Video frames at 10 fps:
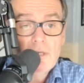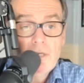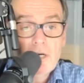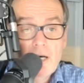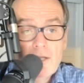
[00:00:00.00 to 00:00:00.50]

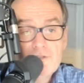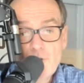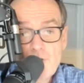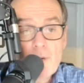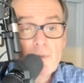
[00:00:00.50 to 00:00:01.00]

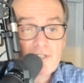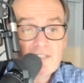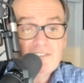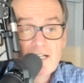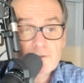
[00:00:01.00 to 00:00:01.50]
So the number of
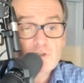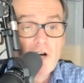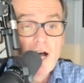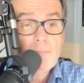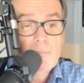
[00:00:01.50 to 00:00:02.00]
touchdowns
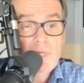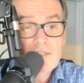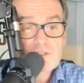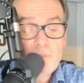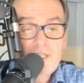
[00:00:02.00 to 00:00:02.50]
dropped.
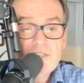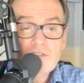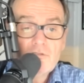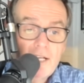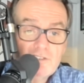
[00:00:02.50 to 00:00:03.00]
His
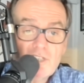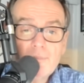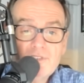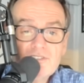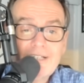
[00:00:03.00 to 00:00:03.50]
completion rate
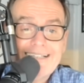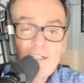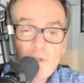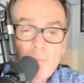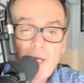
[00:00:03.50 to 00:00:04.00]
dropped just a
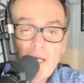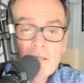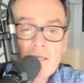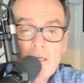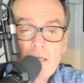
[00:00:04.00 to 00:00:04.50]
little bit.
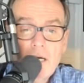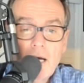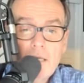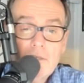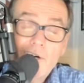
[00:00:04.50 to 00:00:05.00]

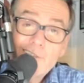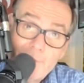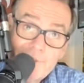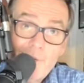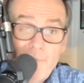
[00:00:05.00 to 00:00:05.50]
Yards
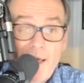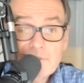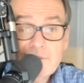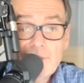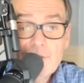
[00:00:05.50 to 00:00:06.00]
per attempt
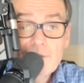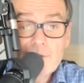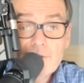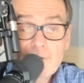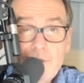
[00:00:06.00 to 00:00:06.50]
actually
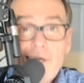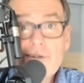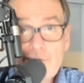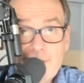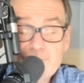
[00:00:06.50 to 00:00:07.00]

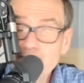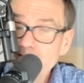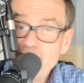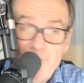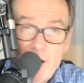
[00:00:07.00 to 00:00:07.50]
increased
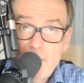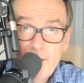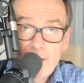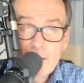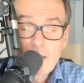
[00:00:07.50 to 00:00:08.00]

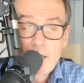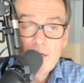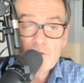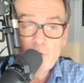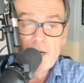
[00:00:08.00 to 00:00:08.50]
very
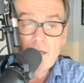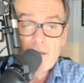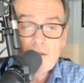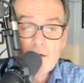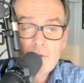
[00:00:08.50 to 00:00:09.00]

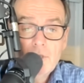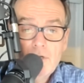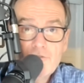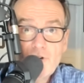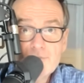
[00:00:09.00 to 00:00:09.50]
incrementally, though,
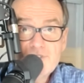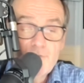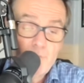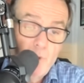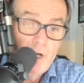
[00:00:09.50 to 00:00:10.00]
from
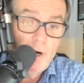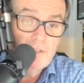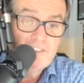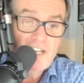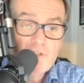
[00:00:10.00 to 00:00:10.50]
7.0
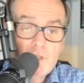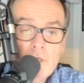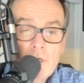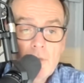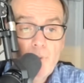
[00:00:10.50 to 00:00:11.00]

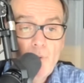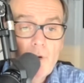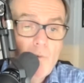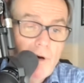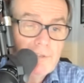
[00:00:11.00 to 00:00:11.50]
to
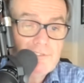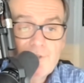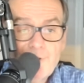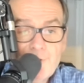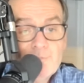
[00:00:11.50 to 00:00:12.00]
7.1.
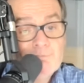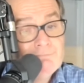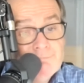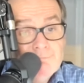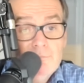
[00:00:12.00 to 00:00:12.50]
So,
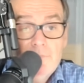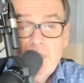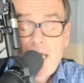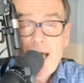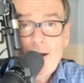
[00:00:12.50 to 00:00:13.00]

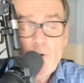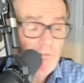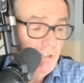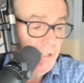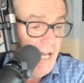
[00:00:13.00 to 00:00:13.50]
yeah, I don't
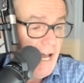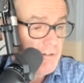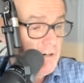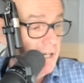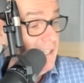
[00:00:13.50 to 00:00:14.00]
really have a
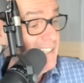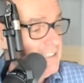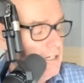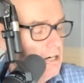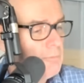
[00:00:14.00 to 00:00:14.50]
great
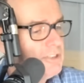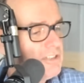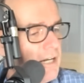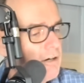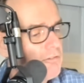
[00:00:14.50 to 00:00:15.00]
lesson here. I'm just
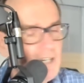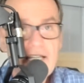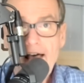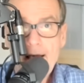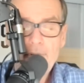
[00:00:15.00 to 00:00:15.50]
kind of
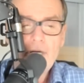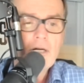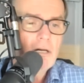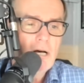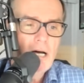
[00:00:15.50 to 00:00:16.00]
recapping.